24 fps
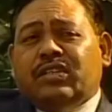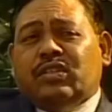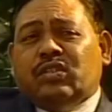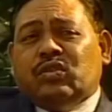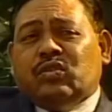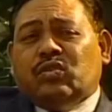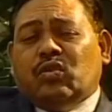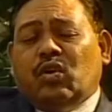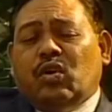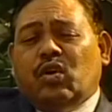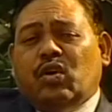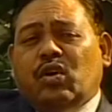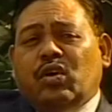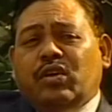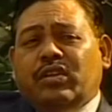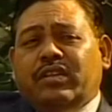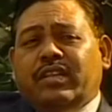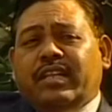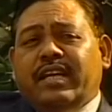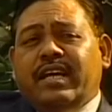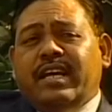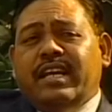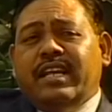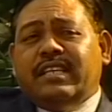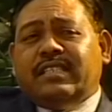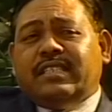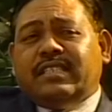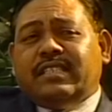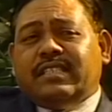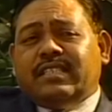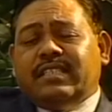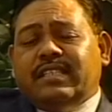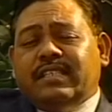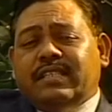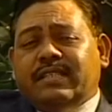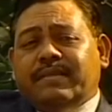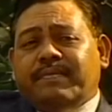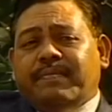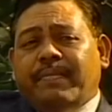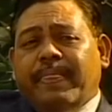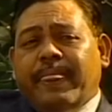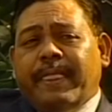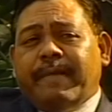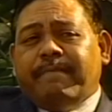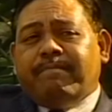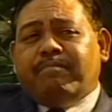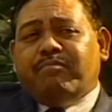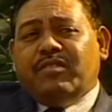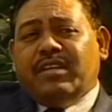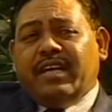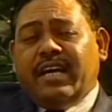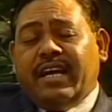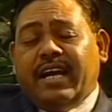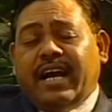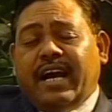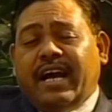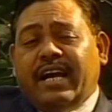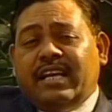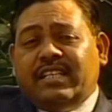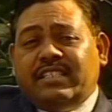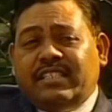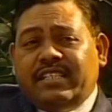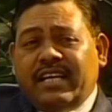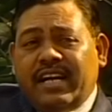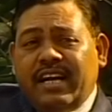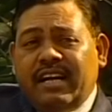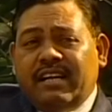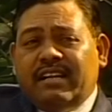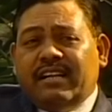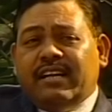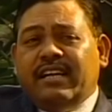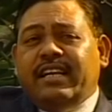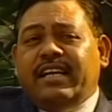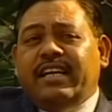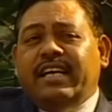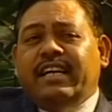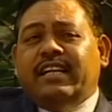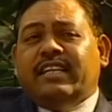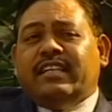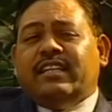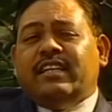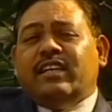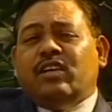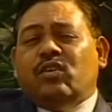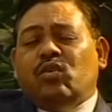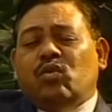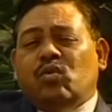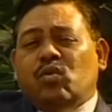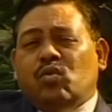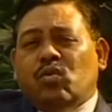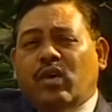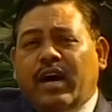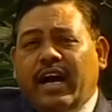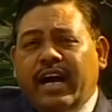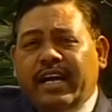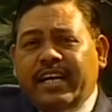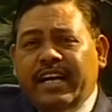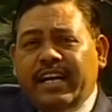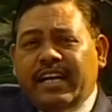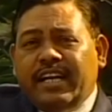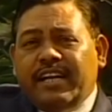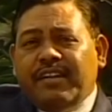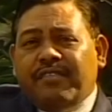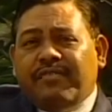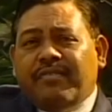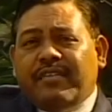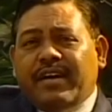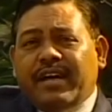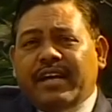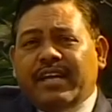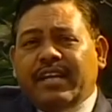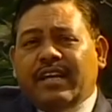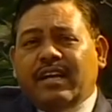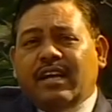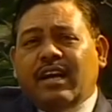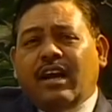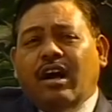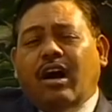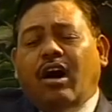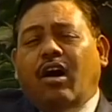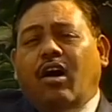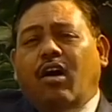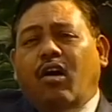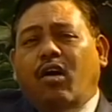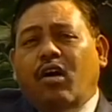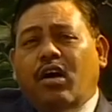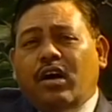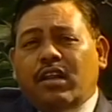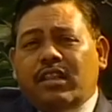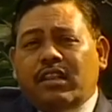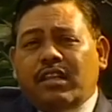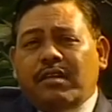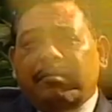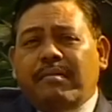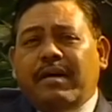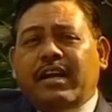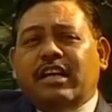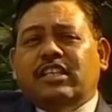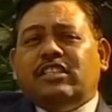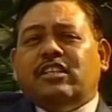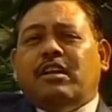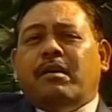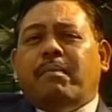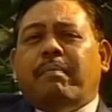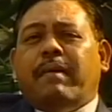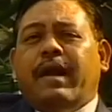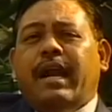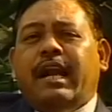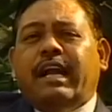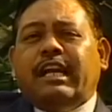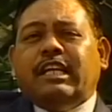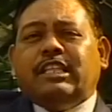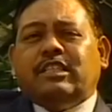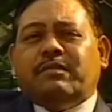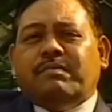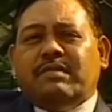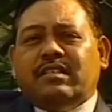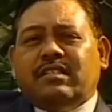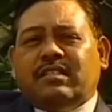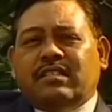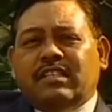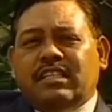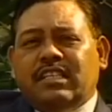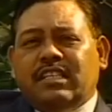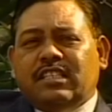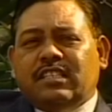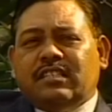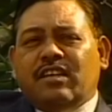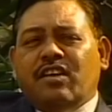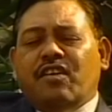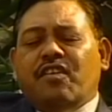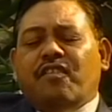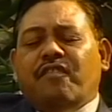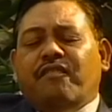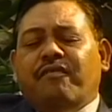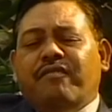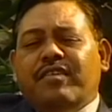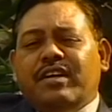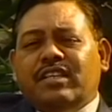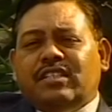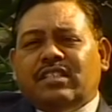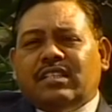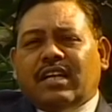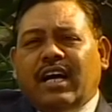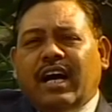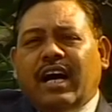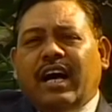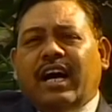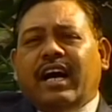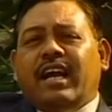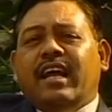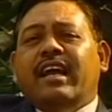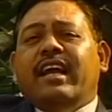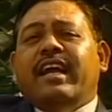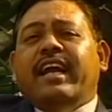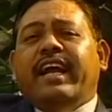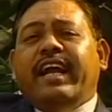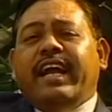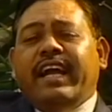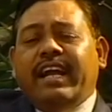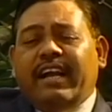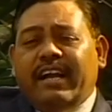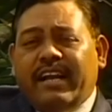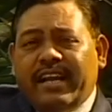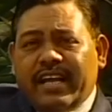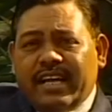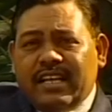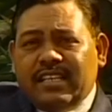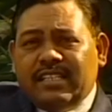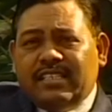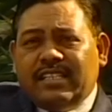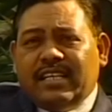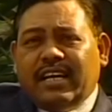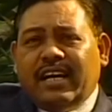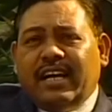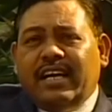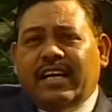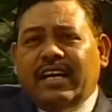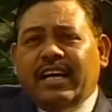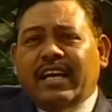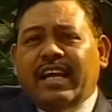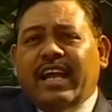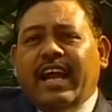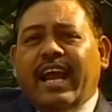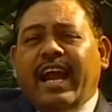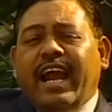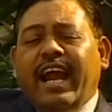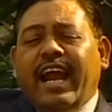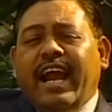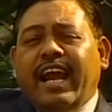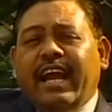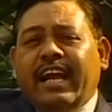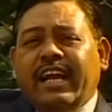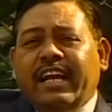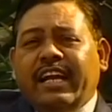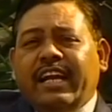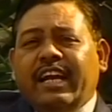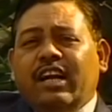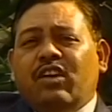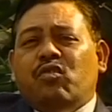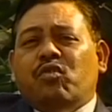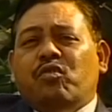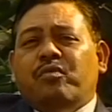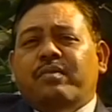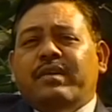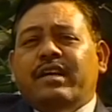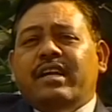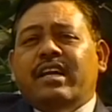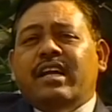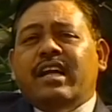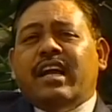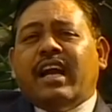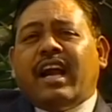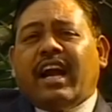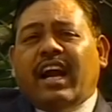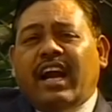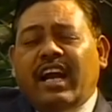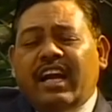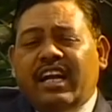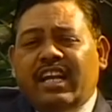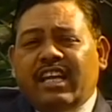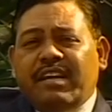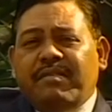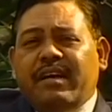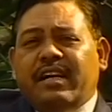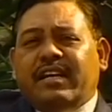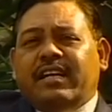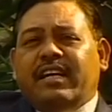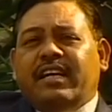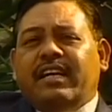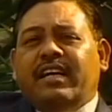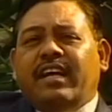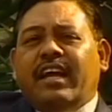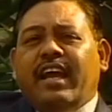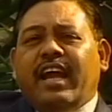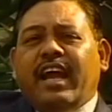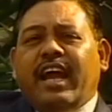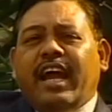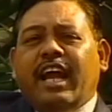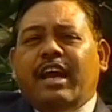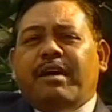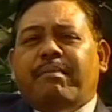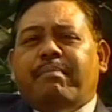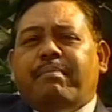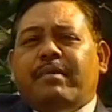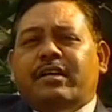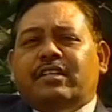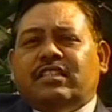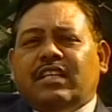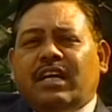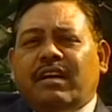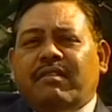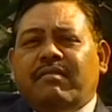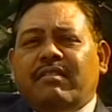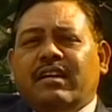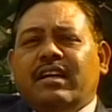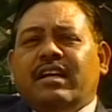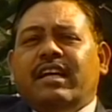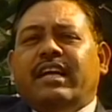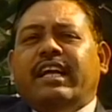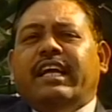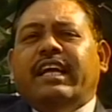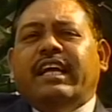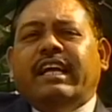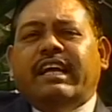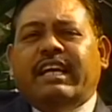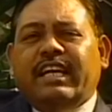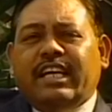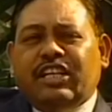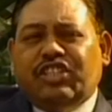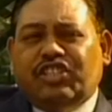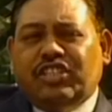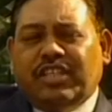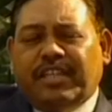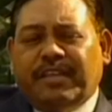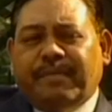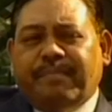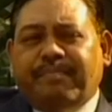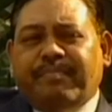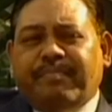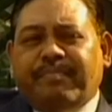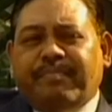So there is a urgent need to identify all the medicinal plant species which are endangered and need to be cultivated and preserved in nature.